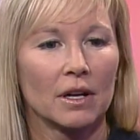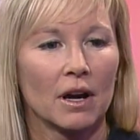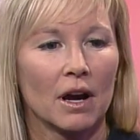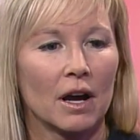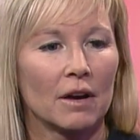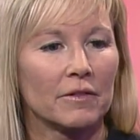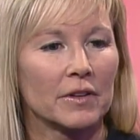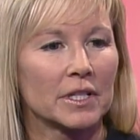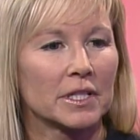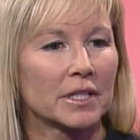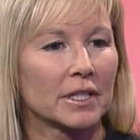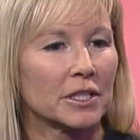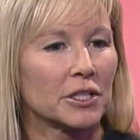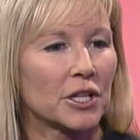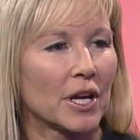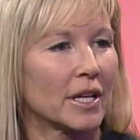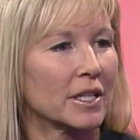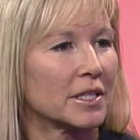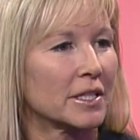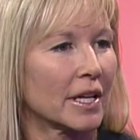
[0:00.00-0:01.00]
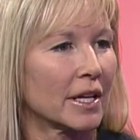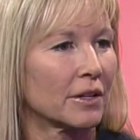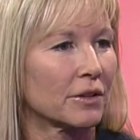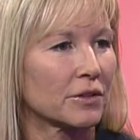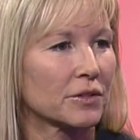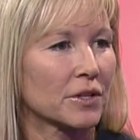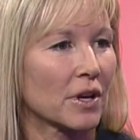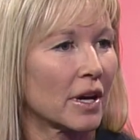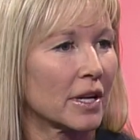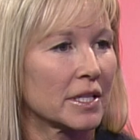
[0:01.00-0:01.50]
Obviously, Jade
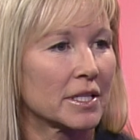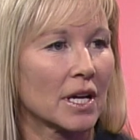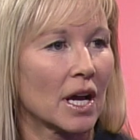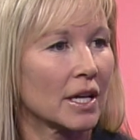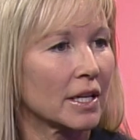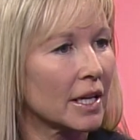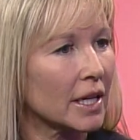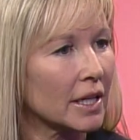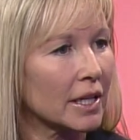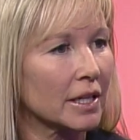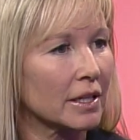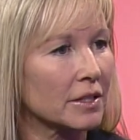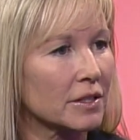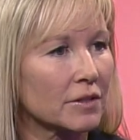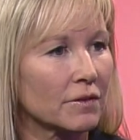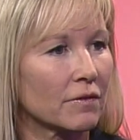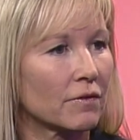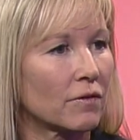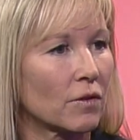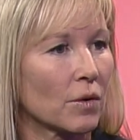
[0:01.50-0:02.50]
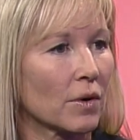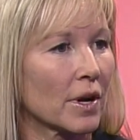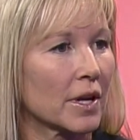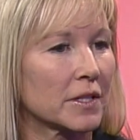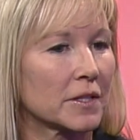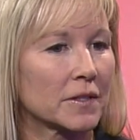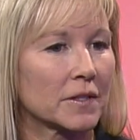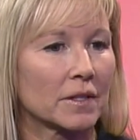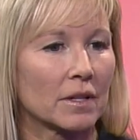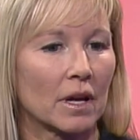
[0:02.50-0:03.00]
Sanders got a ton of innings for
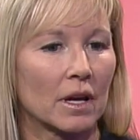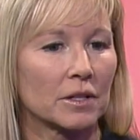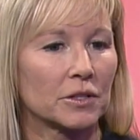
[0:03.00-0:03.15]
us.